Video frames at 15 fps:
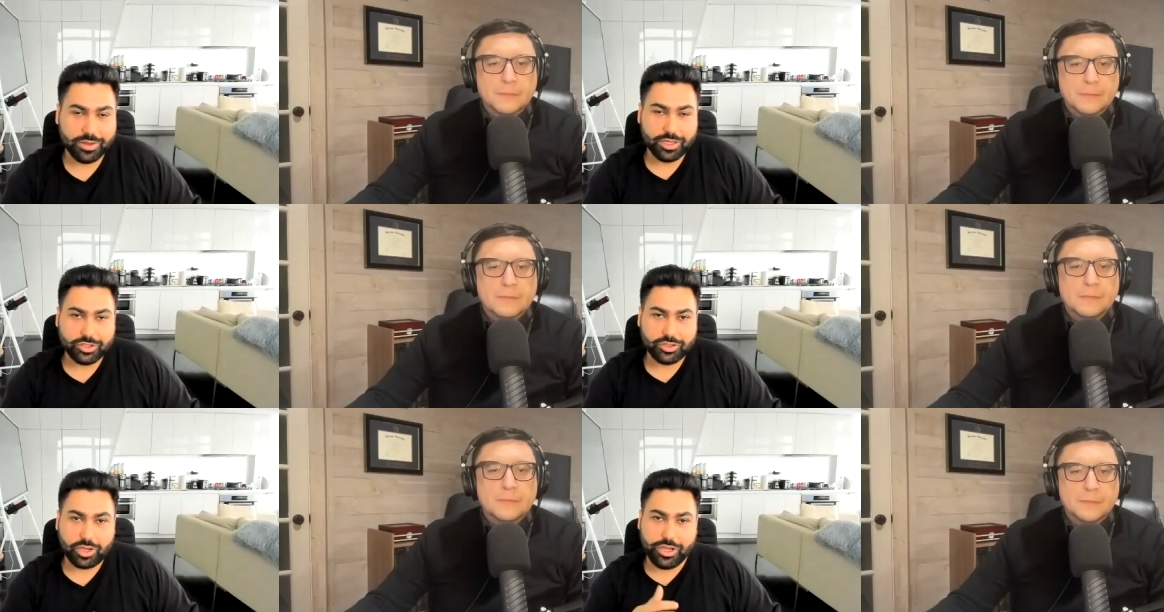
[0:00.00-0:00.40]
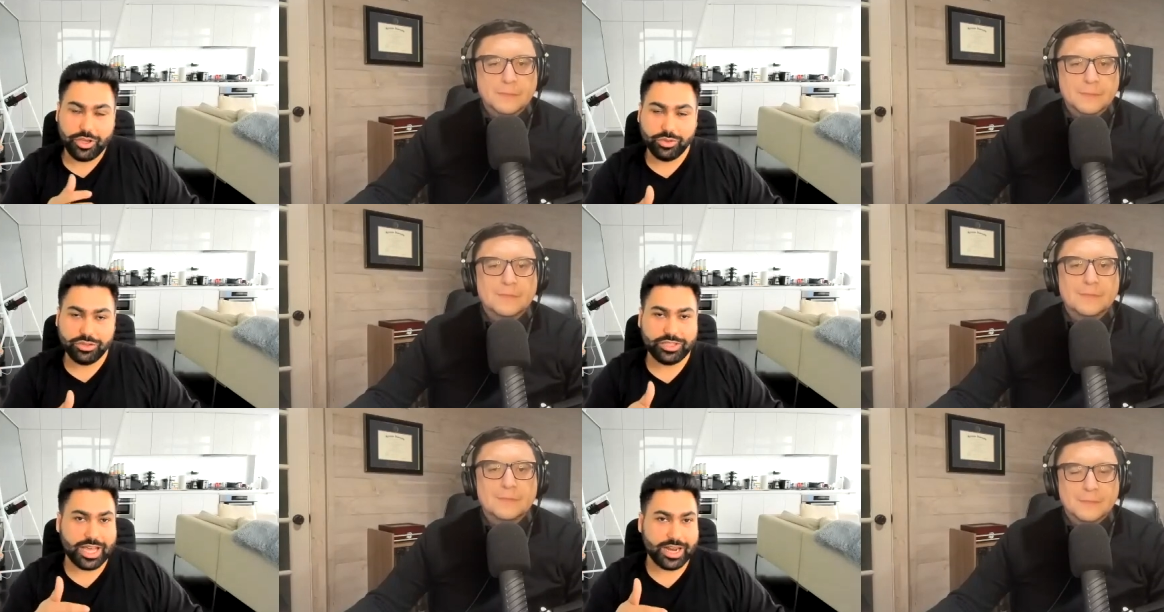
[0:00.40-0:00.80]
Speaker 1: So I
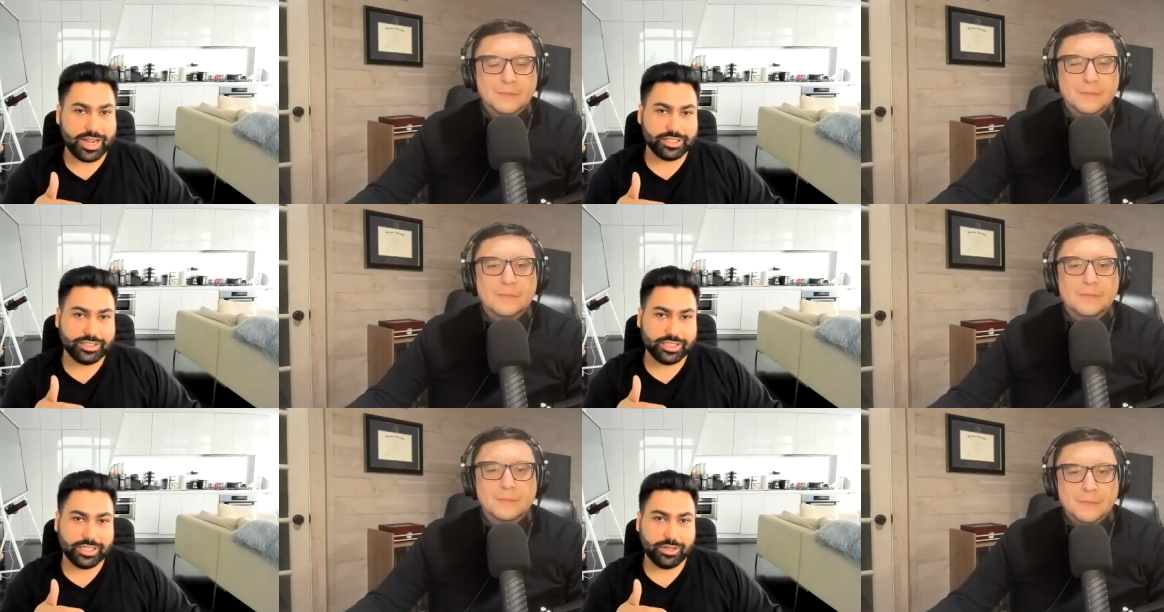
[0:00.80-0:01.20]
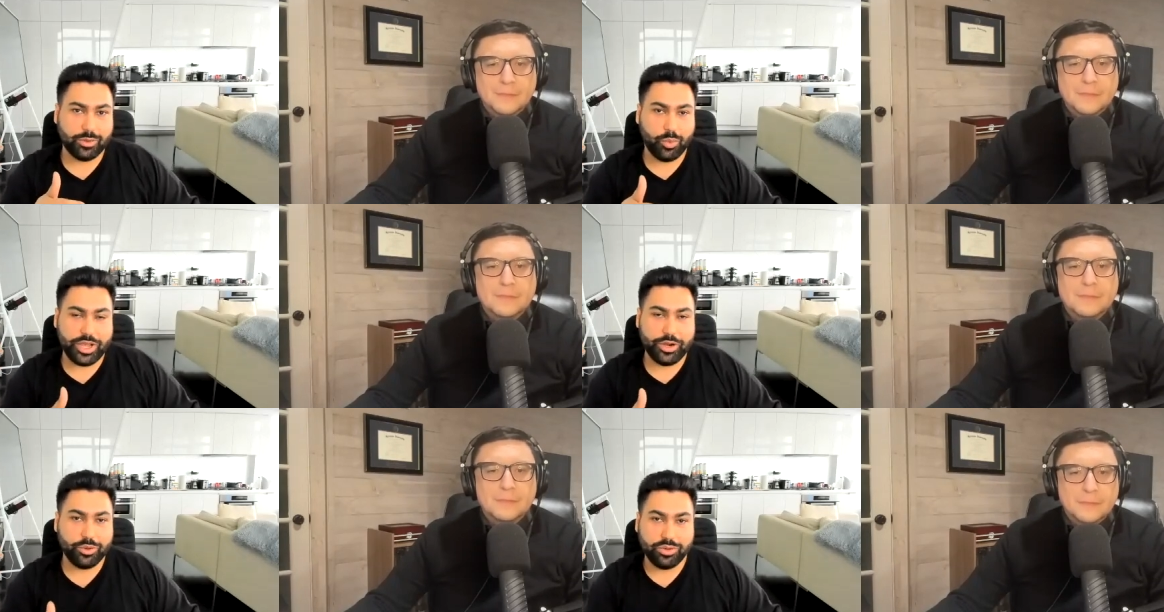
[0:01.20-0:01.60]
use that as a
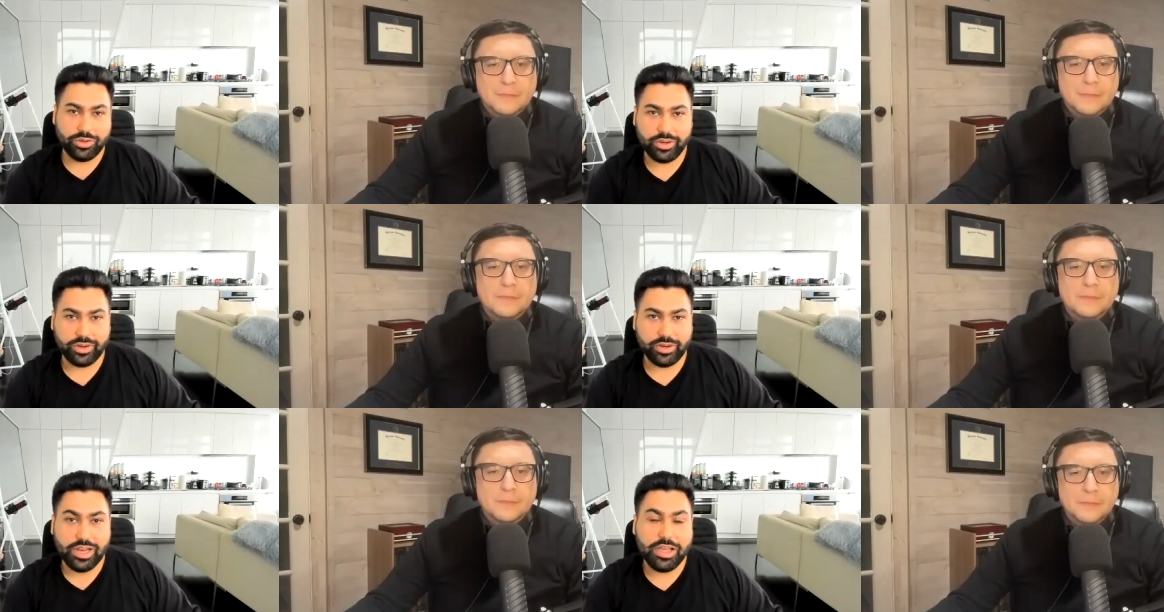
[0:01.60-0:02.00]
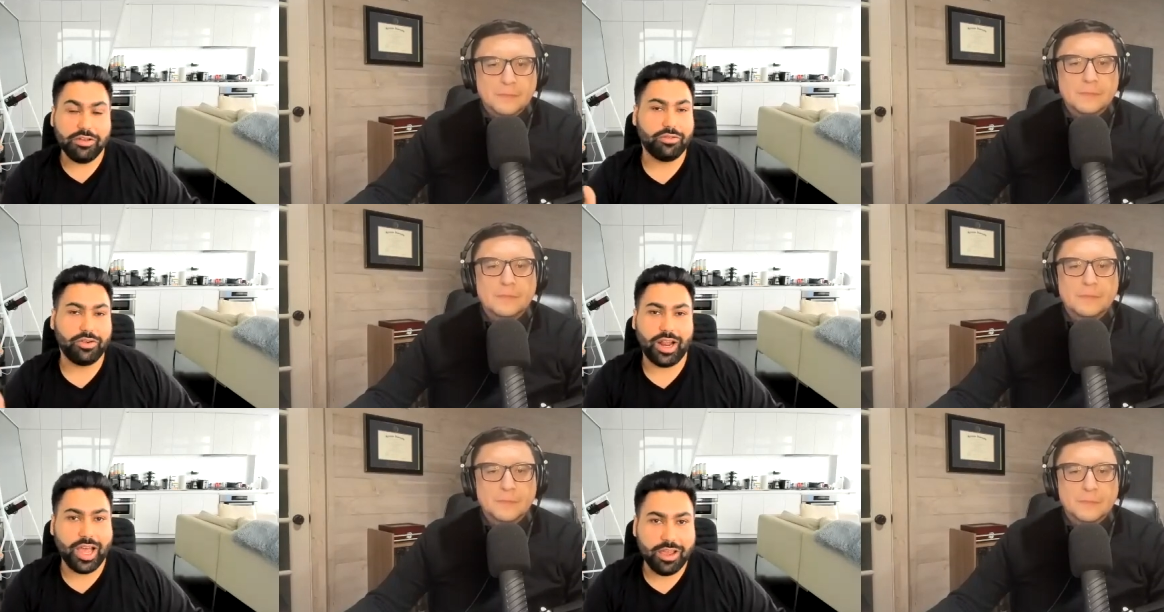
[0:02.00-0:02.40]
way to
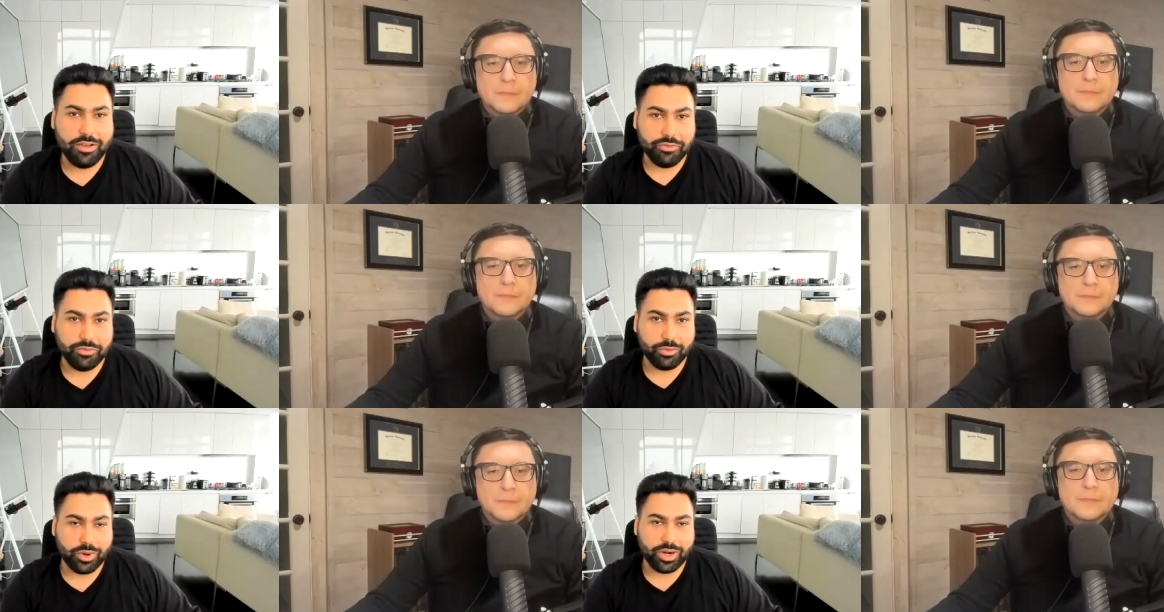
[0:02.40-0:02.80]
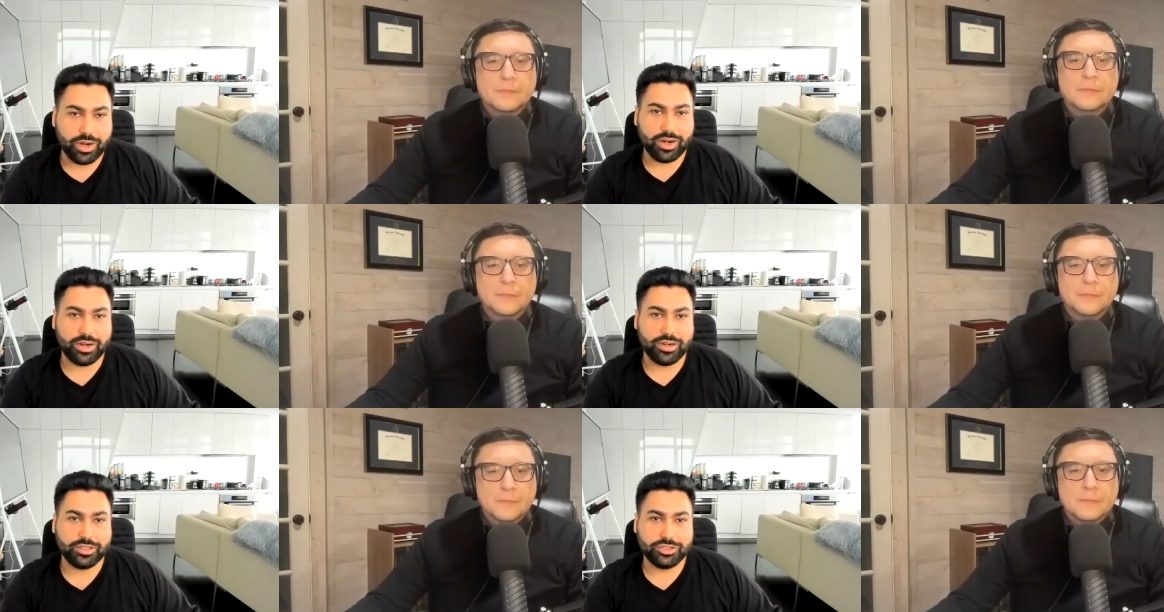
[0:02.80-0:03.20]
live life
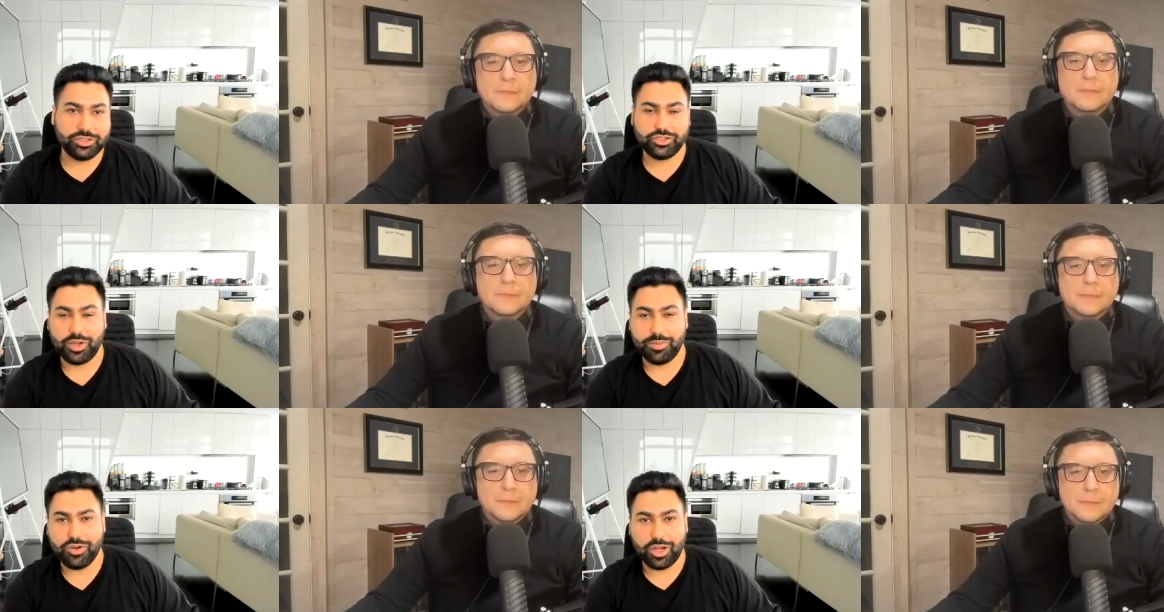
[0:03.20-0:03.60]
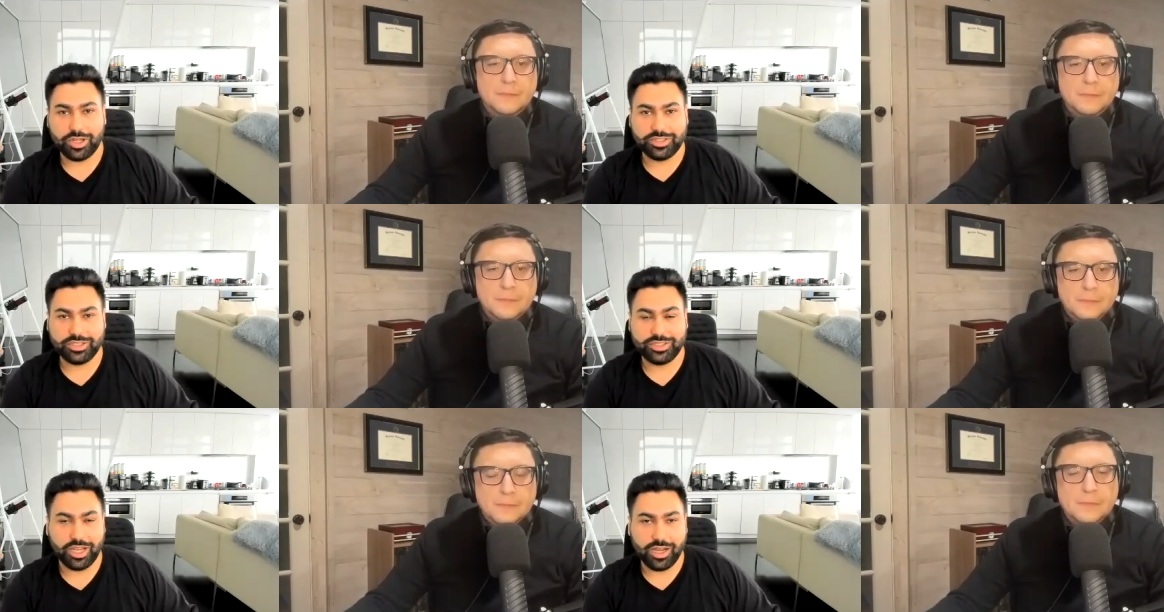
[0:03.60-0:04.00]
where, so I'm
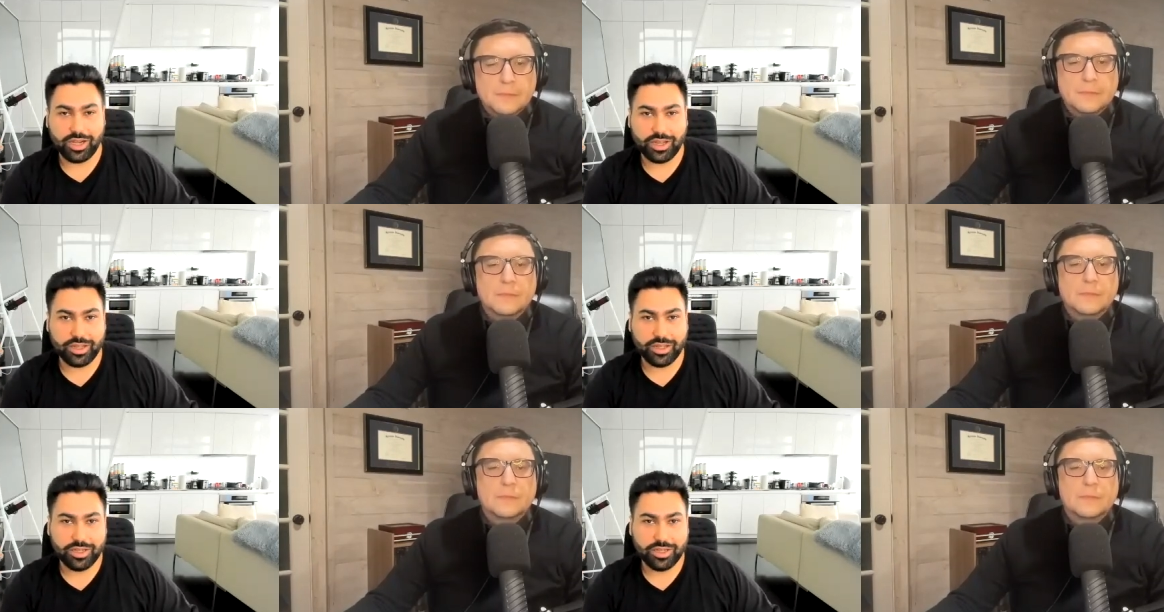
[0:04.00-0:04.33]
not stuck.